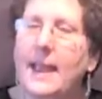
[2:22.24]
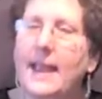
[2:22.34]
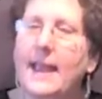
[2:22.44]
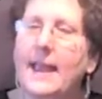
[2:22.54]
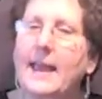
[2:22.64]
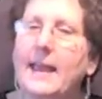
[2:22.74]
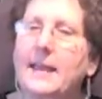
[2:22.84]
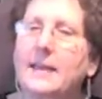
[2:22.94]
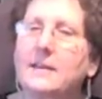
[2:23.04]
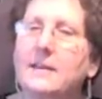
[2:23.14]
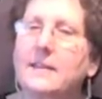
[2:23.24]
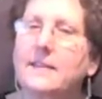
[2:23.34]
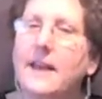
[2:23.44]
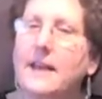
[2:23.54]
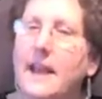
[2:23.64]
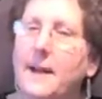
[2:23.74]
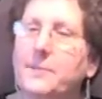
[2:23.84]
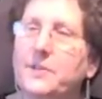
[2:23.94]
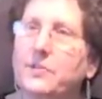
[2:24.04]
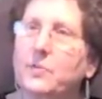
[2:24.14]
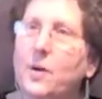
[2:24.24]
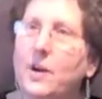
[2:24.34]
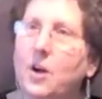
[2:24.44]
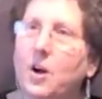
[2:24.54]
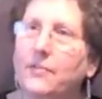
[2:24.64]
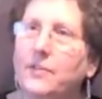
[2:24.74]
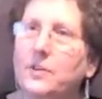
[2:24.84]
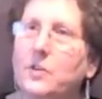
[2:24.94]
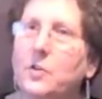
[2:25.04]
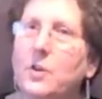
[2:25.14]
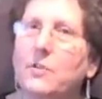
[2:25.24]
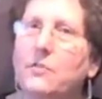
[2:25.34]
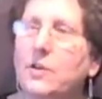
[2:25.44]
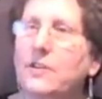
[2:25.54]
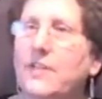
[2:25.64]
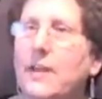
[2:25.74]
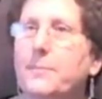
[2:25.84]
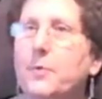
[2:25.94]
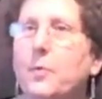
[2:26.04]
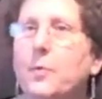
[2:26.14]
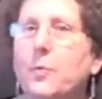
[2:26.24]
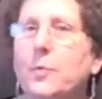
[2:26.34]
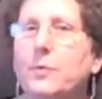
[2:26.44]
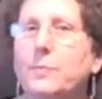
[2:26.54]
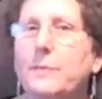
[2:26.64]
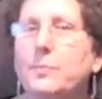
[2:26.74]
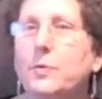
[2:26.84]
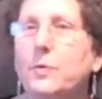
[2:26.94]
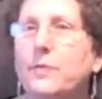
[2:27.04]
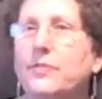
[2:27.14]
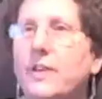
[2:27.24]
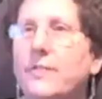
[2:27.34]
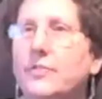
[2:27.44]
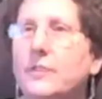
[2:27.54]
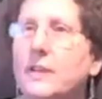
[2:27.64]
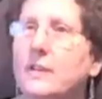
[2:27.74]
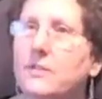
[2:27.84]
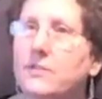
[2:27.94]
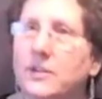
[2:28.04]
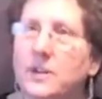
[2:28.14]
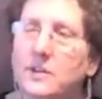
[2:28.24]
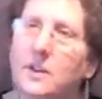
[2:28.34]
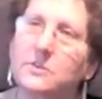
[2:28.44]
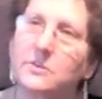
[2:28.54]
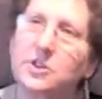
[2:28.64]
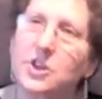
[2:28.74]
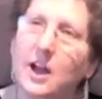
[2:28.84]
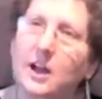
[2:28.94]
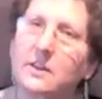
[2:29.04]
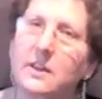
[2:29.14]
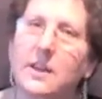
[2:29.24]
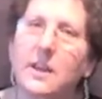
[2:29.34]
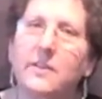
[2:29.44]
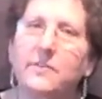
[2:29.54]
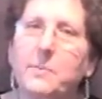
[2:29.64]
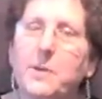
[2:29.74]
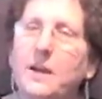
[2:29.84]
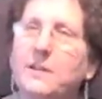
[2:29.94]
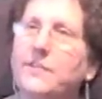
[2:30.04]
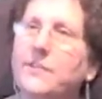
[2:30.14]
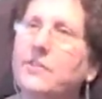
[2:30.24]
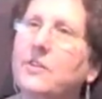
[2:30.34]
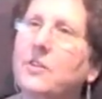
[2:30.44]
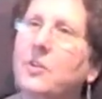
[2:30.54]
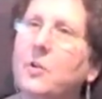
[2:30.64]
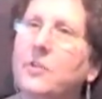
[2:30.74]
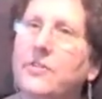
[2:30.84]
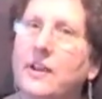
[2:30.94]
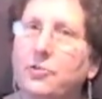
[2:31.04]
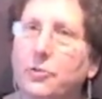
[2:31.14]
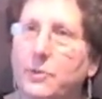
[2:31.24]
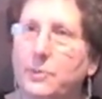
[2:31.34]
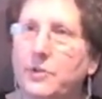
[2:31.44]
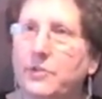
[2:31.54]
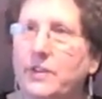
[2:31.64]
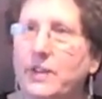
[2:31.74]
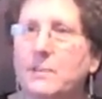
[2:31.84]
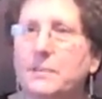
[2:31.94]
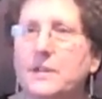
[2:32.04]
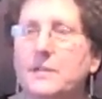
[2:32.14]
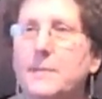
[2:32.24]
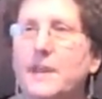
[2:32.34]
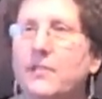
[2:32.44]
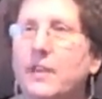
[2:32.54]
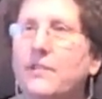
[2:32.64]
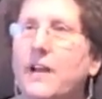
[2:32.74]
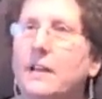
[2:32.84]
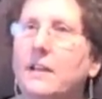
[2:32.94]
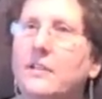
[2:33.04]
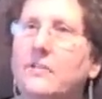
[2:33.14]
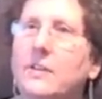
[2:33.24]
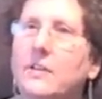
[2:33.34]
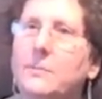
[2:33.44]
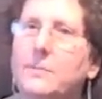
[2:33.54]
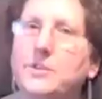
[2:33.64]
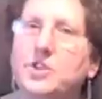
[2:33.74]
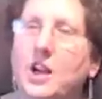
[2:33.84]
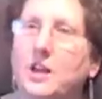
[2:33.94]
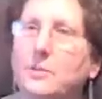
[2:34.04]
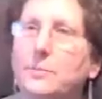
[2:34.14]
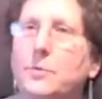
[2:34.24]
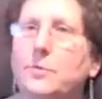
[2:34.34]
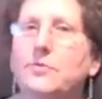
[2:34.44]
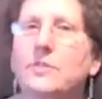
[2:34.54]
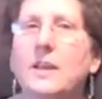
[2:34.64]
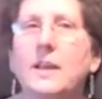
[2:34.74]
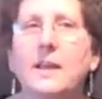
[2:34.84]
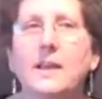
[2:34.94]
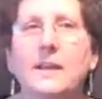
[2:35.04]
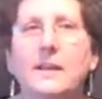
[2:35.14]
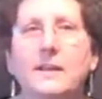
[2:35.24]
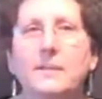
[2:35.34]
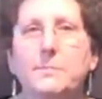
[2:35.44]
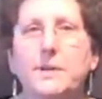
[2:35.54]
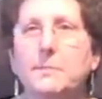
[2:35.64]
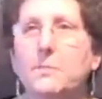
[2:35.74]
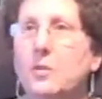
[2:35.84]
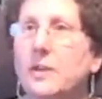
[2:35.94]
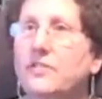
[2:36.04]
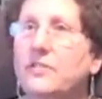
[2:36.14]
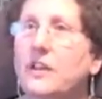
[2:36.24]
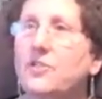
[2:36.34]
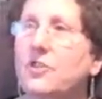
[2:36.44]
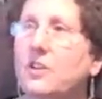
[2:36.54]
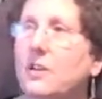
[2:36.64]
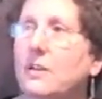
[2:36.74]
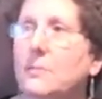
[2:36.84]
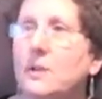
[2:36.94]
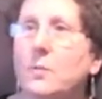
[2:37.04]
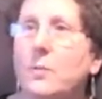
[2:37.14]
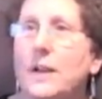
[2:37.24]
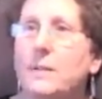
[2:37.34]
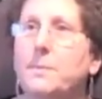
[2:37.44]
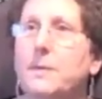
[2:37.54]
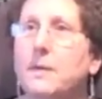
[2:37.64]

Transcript: And that happens quite often, for example, with people who have suffered, either as an adult or a child, some kind of physical or sexual abuse. It can be domestic violence, it can be child abuse, it can be a molestation, it can be a rape.